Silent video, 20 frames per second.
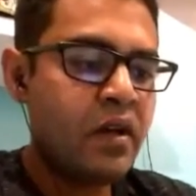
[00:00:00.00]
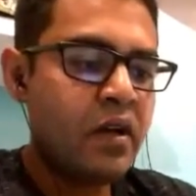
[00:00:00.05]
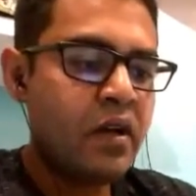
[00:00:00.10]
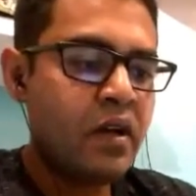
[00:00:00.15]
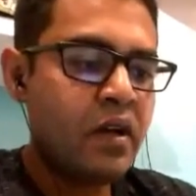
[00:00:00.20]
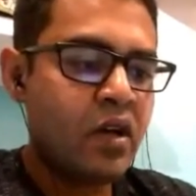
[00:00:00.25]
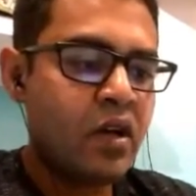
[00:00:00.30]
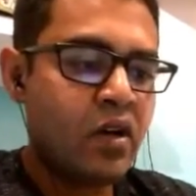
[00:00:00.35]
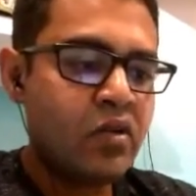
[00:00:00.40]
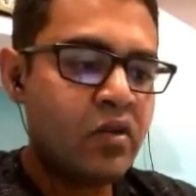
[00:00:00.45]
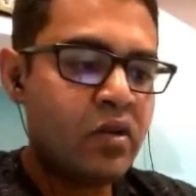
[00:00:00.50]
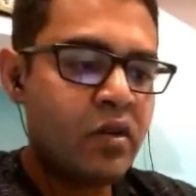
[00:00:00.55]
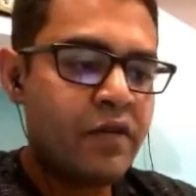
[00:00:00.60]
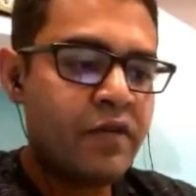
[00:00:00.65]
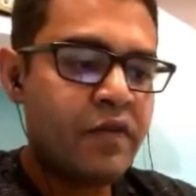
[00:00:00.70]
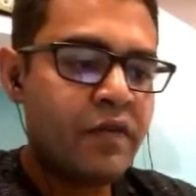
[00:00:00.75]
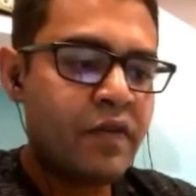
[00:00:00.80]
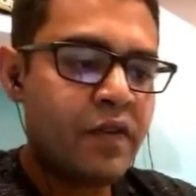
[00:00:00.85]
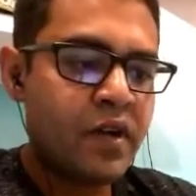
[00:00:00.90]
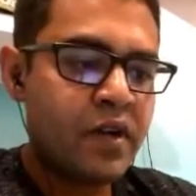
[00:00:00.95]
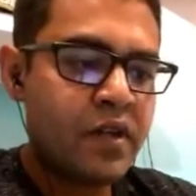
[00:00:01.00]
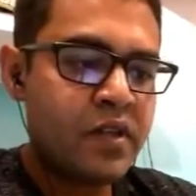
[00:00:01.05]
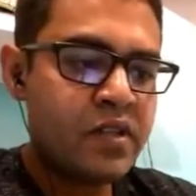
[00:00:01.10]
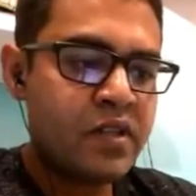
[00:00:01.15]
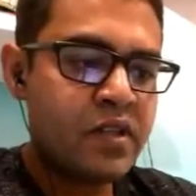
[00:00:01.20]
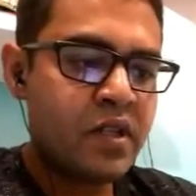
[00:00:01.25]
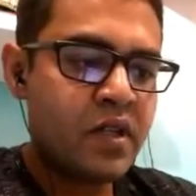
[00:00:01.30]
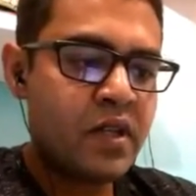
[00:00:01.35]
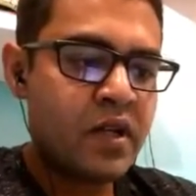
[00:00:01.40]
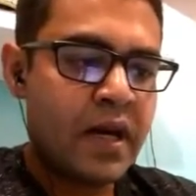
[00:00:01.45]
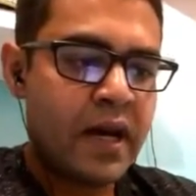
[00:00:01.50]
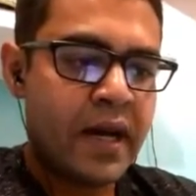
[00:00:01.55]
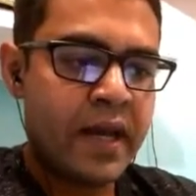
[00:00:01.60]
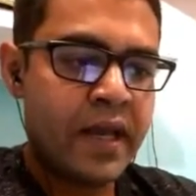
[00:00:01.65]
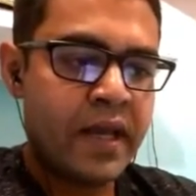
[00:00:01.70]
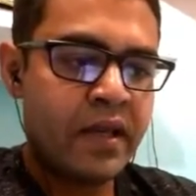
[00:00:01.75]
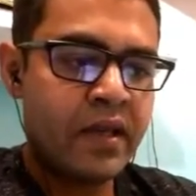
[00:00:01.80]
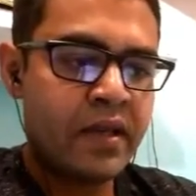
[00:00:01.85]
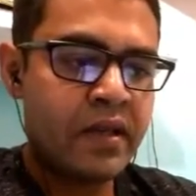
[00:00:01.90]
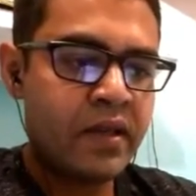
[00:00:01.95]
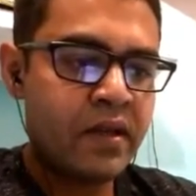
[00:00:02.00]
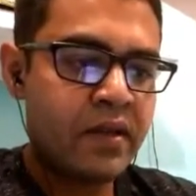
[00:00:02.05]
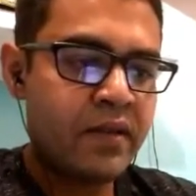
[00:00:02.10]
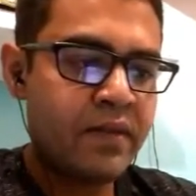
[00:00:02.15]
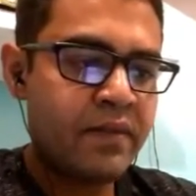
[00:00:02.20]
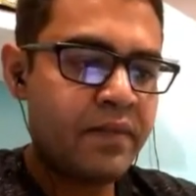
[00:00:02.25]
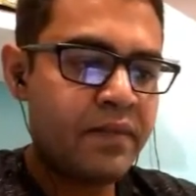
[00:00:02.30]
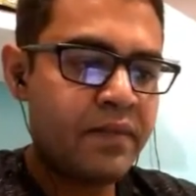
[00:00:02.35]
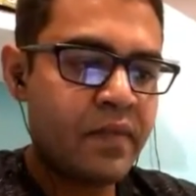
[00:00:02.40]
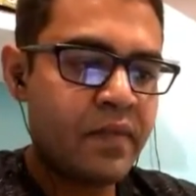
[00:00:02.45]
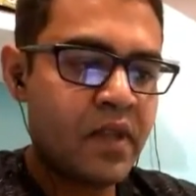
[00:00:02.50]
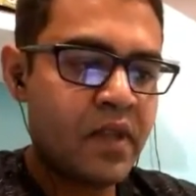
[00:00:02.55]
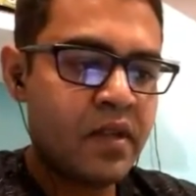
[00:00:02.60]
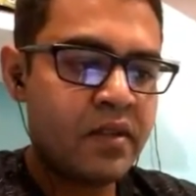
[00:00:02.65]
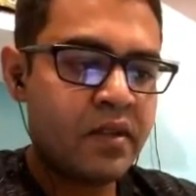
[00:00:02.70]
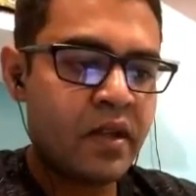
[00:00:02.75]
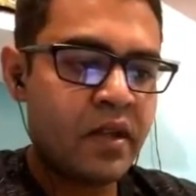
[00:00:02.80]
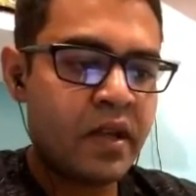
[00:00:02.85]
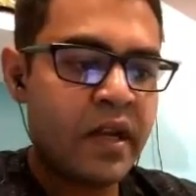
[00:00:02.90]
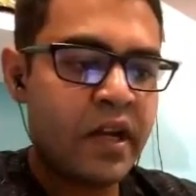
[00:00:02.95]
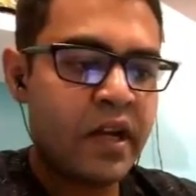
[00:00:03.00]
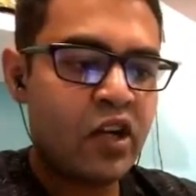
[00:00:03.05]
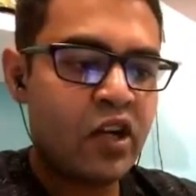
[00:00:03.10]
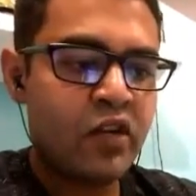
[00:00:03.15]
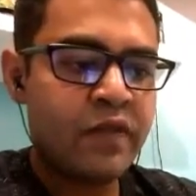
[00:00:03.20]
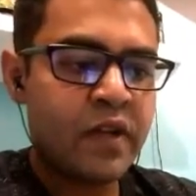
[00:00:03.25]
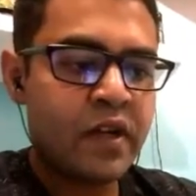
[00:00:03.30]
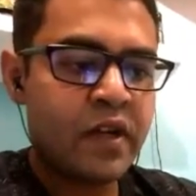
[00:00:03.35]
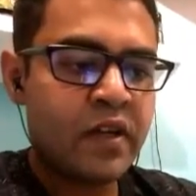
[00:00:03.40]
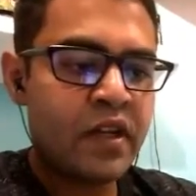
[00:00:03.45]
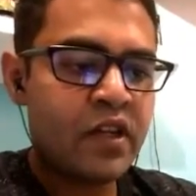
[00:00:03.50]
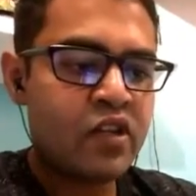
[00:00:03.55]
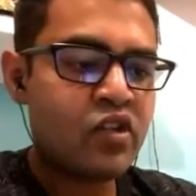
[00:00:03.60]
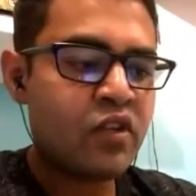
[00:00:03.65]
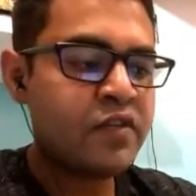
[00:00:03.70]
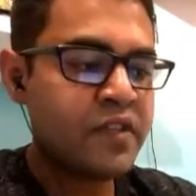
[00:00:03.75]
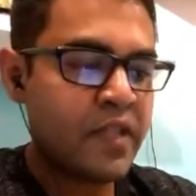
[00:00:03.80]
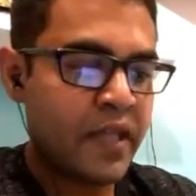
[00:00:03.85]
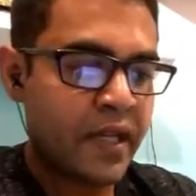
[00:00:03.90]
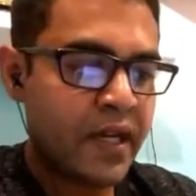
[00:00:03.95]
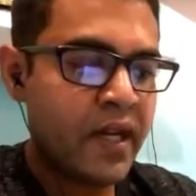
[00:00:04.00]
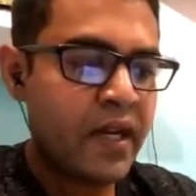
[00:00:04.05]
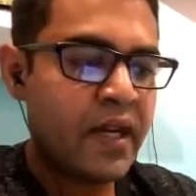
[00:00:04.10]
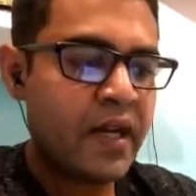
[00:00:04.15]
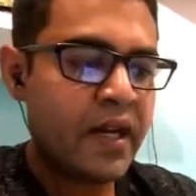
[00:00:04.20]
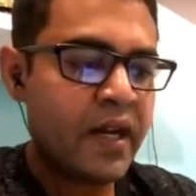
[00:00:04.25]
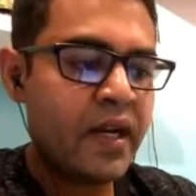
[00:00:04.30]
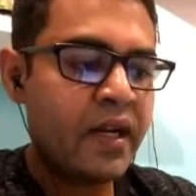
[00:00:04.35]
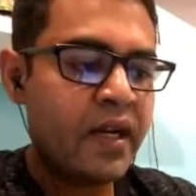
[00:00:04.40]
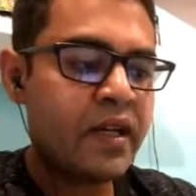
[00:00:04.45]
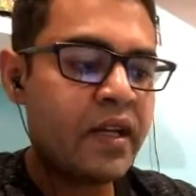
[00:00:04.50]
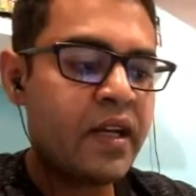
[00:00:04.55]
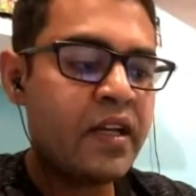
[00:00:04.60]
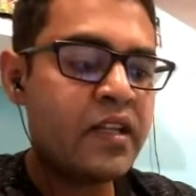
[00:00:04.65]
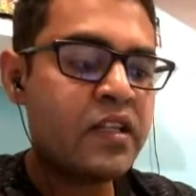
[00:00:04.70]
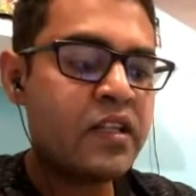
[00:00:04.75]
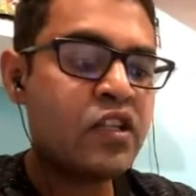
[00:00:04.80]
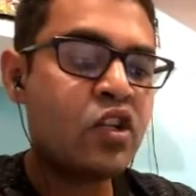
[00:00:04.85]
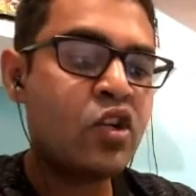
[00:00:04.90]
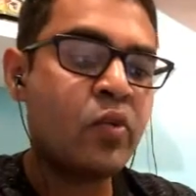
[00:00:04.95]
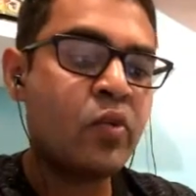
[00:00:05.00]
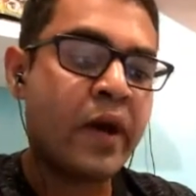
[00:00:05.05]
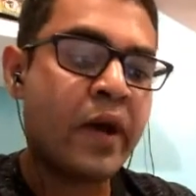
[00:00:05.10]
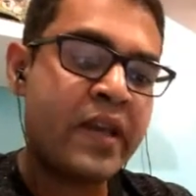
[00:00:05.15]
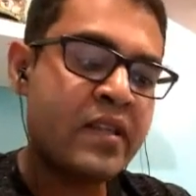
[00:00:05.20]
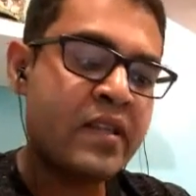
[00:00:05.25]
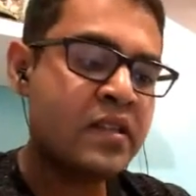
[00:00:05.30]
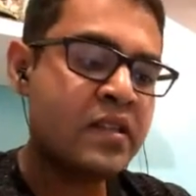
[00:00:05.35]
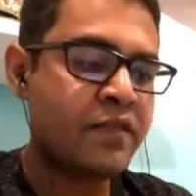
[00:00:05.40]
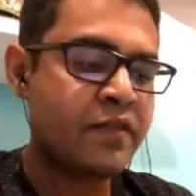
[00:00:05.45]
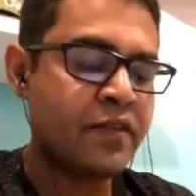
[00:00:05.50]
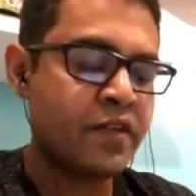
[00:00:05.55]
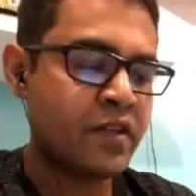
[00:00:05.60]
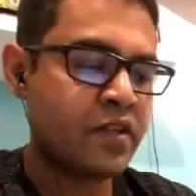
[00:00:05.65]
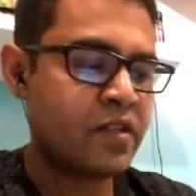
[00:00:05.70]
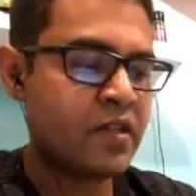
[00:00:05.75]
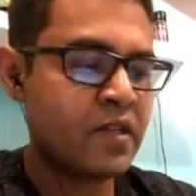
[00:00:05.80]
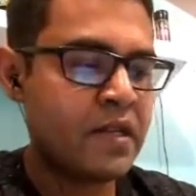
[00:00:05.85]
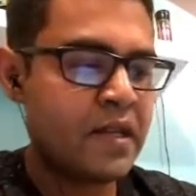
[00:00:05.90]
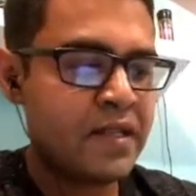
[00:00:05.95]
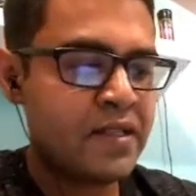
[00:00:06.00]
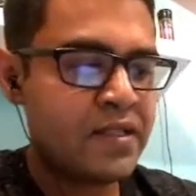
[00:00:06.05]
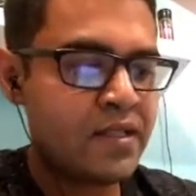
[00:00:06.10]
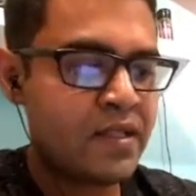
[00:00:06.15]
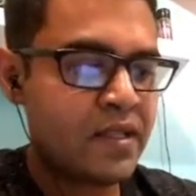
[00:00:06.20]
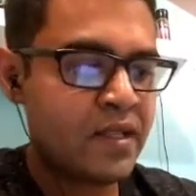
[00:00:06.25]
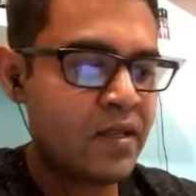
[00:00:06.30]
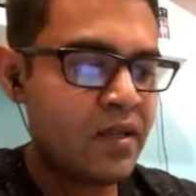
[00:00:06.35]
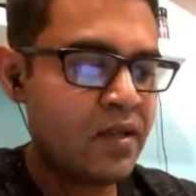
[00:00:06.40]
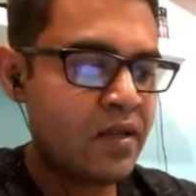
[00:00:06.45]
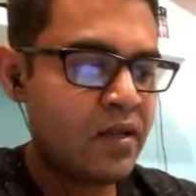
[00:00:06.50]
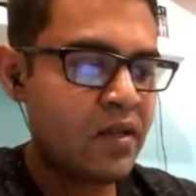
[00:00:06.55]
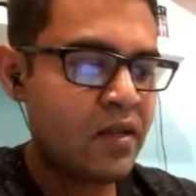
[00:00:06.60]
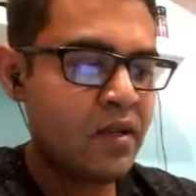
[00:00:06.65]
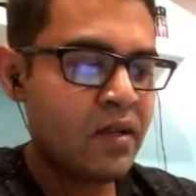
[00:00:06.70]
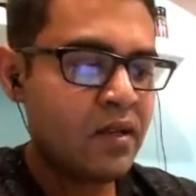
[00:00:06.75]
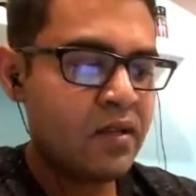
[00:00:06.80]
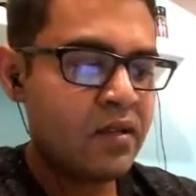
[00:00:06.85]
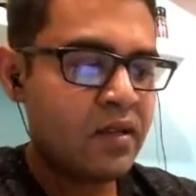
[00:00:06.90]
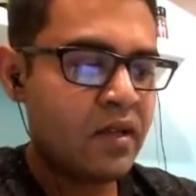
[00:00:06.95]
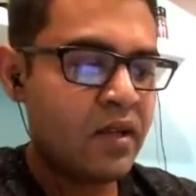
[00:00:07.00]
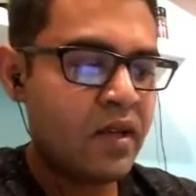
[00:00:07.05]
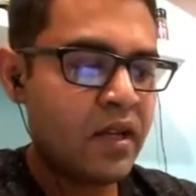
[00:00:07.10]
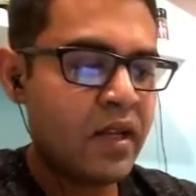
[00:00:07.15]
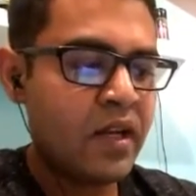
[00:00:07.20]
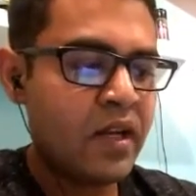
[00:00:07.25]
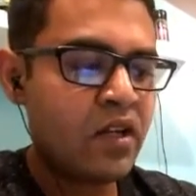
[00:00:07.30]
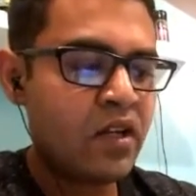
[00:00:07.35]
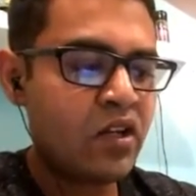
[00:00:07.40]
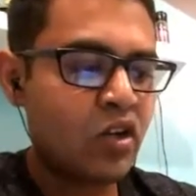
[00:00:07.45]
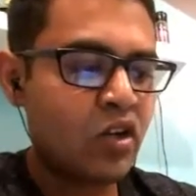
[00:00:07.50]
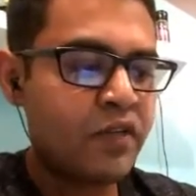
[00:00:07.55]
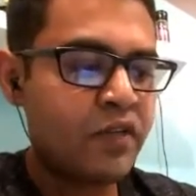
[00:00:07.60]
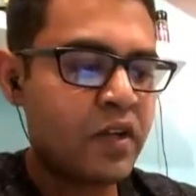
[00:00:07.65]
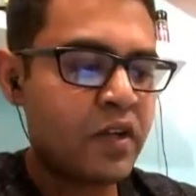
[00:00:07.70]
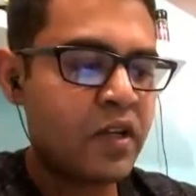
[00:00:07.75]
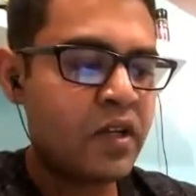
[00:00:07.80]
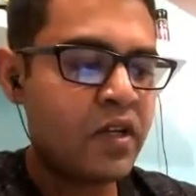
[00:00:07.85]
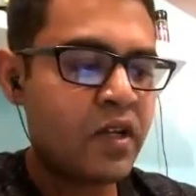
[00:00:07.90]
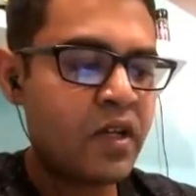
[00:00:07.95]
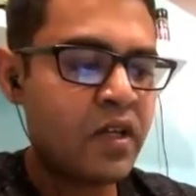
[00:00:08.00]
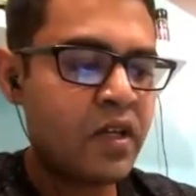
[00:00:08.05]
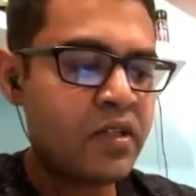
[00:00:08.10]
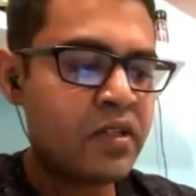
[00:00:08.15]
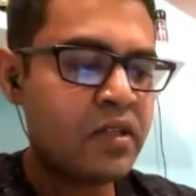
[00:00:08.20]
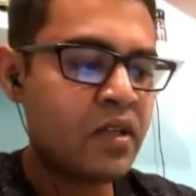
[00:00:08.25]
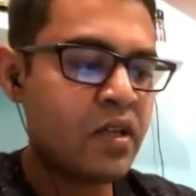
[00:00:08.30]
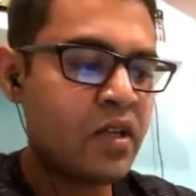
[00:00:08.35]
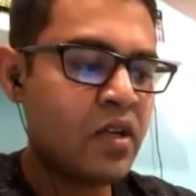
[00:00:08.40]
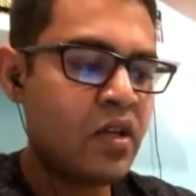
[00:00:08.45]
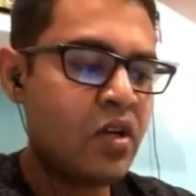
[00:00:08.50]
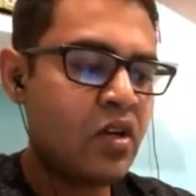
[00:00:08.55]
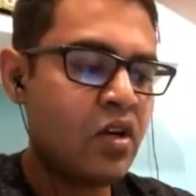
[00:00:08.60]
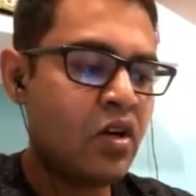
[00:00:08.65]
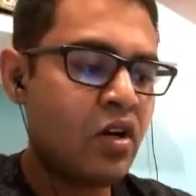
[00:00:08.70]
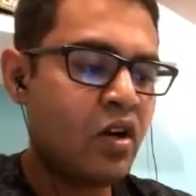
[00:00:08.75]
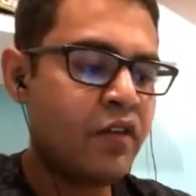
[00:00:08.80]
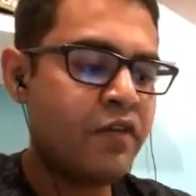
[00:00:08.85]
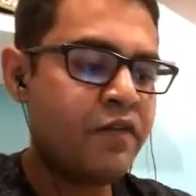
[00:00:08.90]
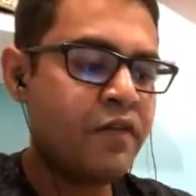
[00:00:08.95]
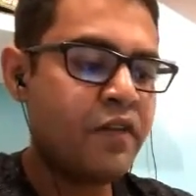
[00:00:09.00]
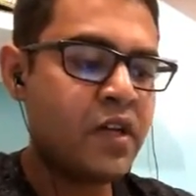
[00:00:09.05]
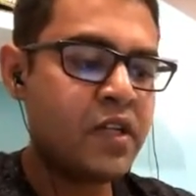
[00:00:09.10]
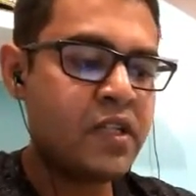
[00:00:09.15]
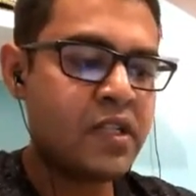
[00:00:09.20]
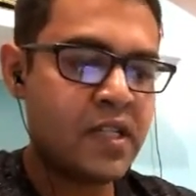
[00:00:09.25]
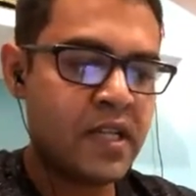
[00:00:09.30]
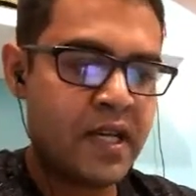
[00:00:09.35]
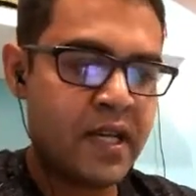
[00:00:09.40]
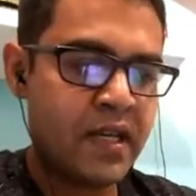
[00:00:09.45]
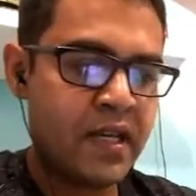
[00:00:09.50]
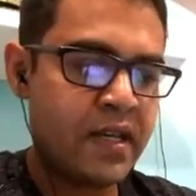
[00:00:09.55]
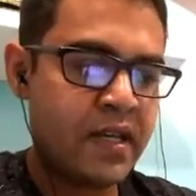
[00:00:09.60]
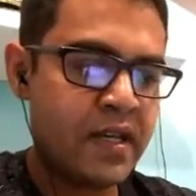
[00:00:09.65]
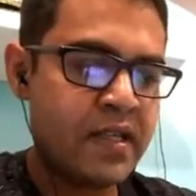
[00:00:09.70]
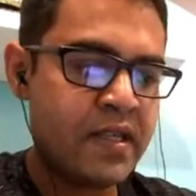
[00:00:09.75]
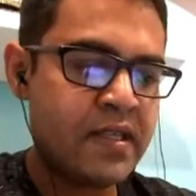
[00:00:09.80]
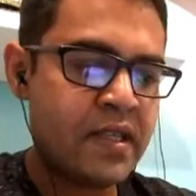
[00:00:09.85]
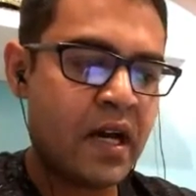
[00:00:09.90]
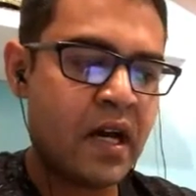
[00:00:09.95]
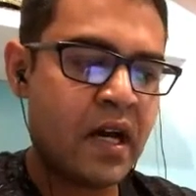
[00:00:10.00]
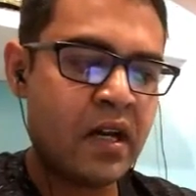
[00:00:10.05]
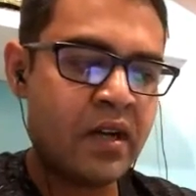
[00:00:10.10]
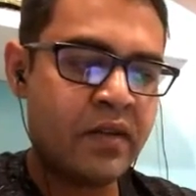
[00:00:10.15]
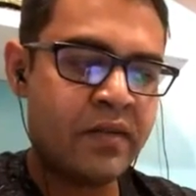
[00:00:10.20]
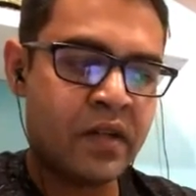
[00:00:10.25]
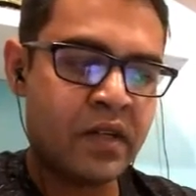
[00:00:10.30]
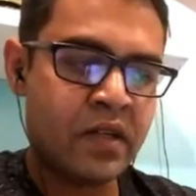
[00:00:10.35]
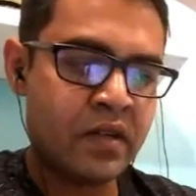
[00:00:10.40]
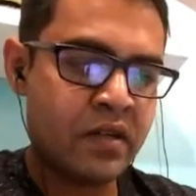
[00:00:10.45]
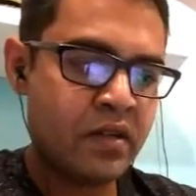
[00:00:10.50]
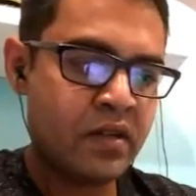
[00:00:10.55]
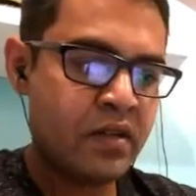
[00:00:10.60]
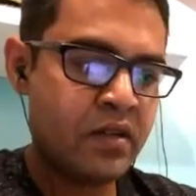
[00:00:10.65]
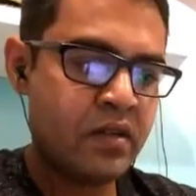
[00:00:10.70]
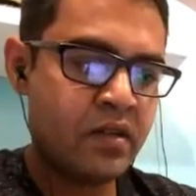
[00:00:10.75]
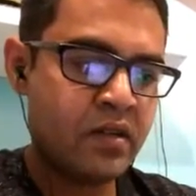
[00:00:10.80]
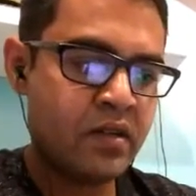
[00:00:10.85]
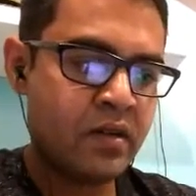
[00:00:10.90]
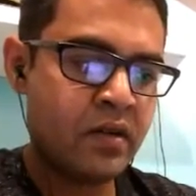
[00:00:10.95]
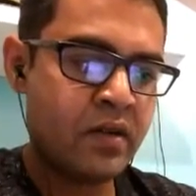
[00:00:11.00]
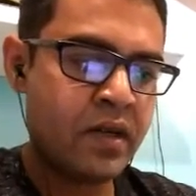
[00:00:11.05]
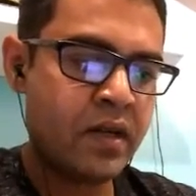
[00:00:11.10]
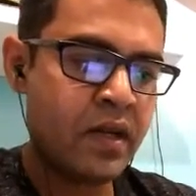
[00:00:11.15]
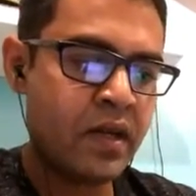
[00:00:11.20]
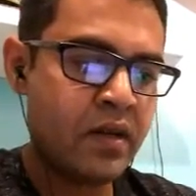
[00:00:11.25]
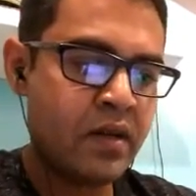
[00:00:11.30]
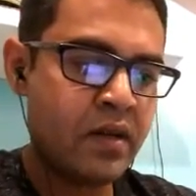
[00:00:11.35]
Now first hike, the rate of increase of second hike is twice the first. Let's say the rate of increase of first hike is R1. Okay,